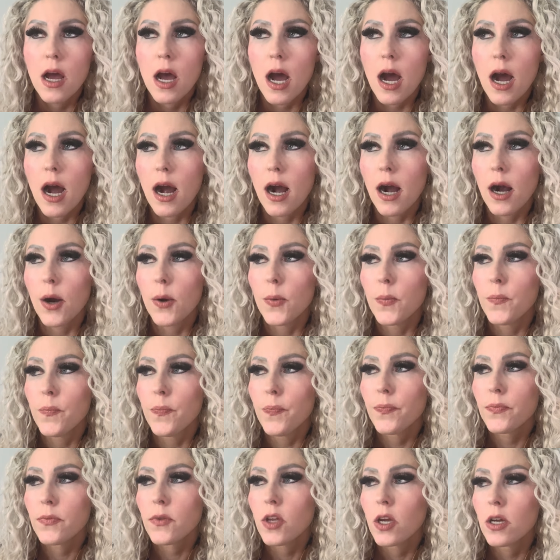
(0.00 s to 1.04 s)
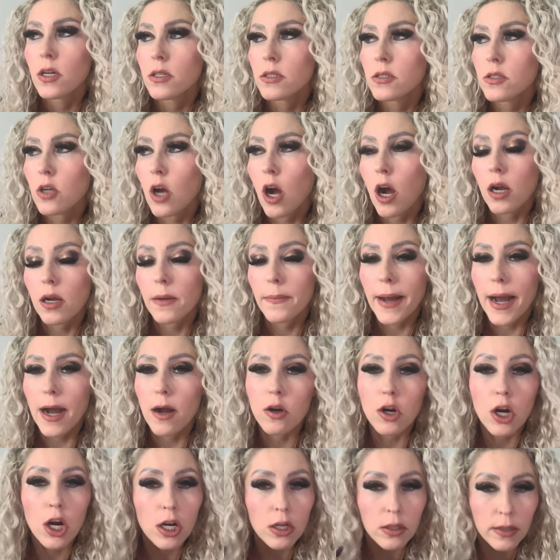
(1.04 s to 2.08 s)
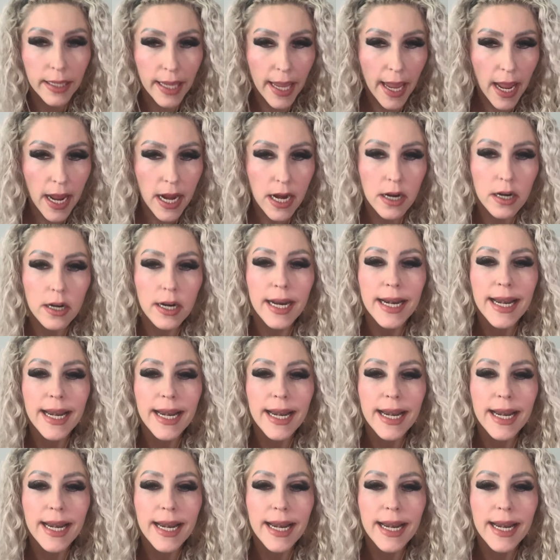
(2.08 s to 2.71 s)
talk about curly hair.